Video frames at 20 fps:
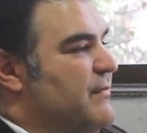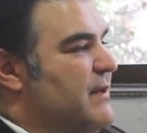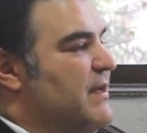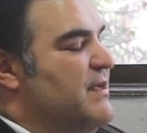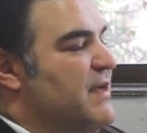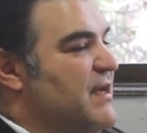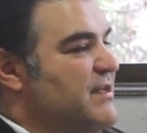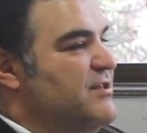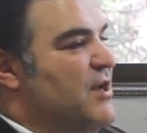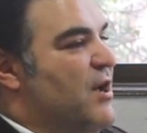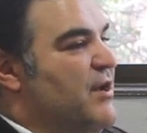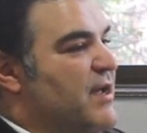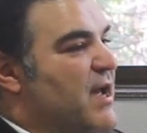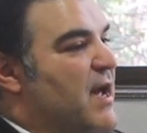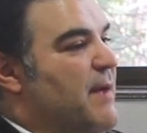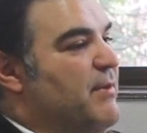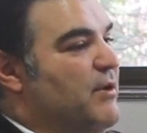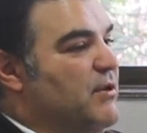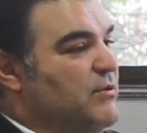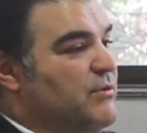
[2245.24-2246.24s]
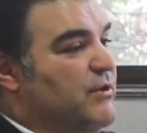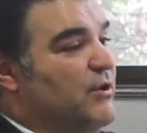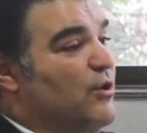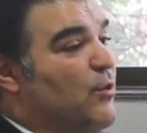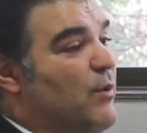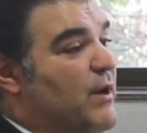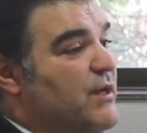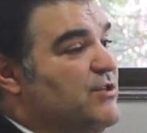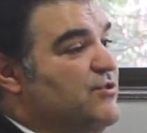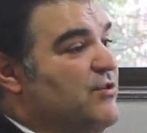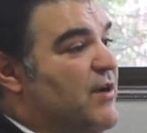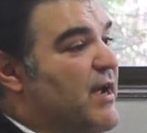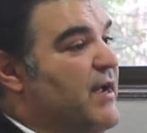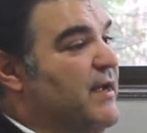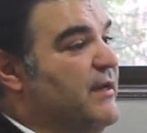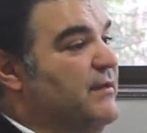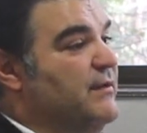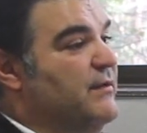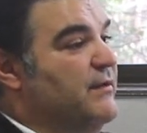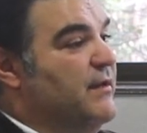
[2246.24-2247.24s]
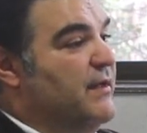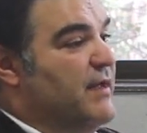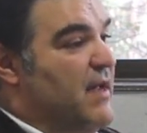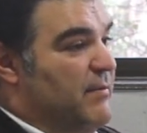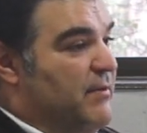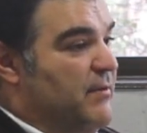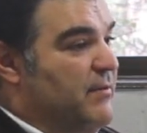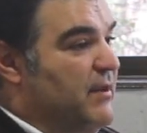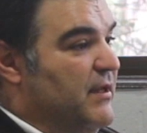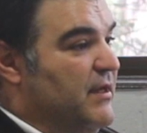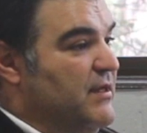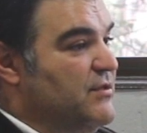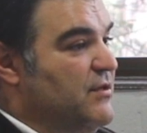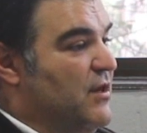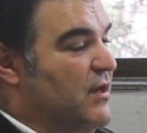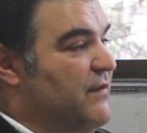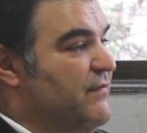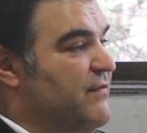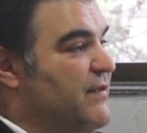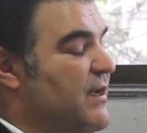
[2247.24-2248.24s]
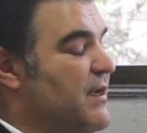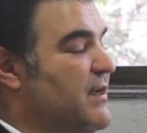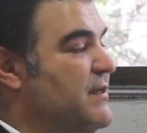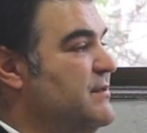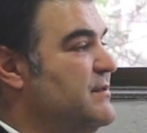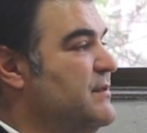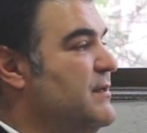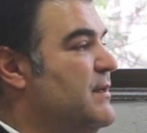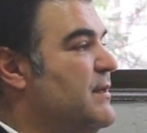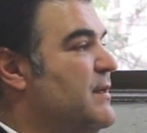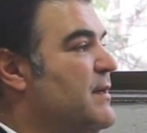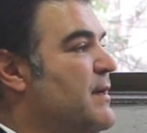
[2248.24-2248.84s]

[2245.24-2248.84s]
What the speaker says: it's okay because we can always train the capability side of things.